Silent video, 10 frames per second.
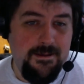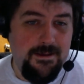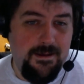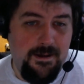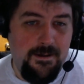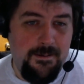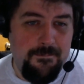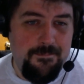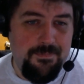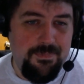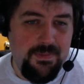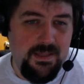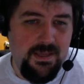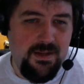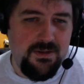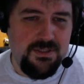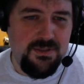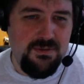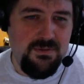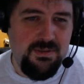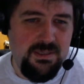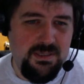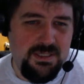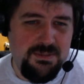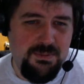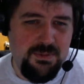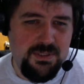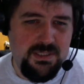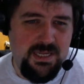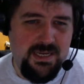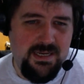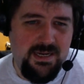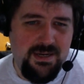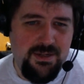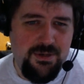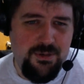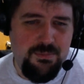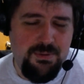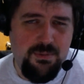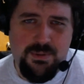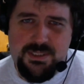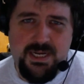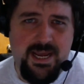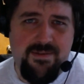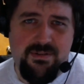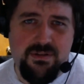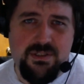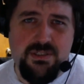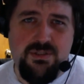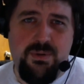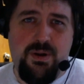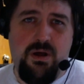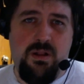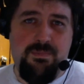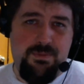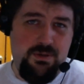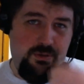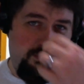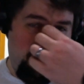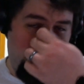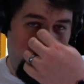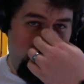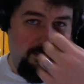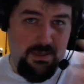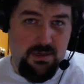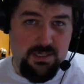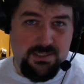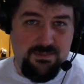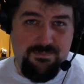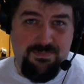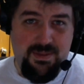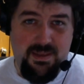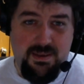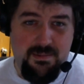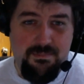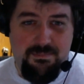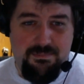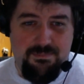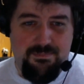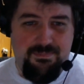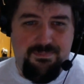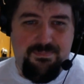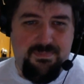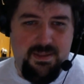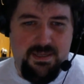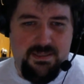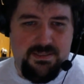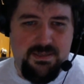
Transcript: It also exposes data on Hadoop, which I haven't looked into at all. Hadoop might be awesome. Its